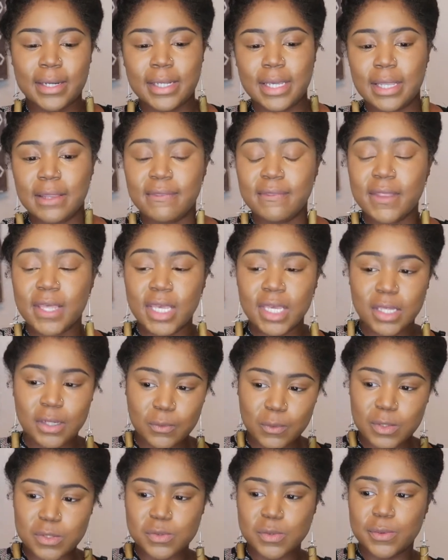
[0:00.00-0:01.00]
And
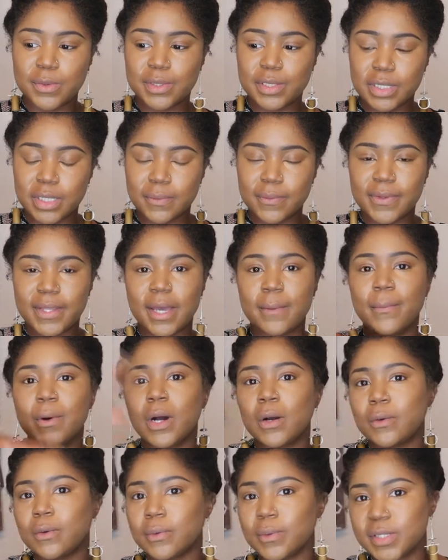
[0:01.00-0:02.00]
then once we were done with that
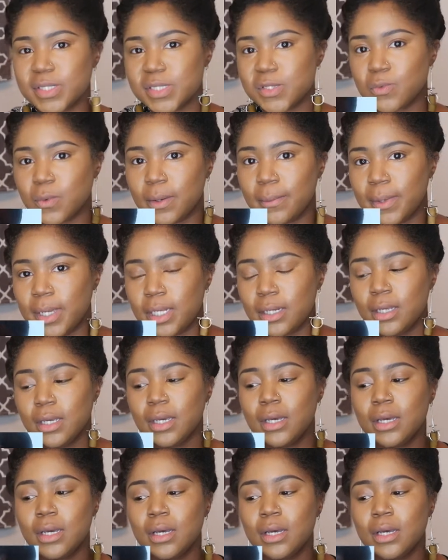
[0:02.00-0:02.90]
part, we went swimming.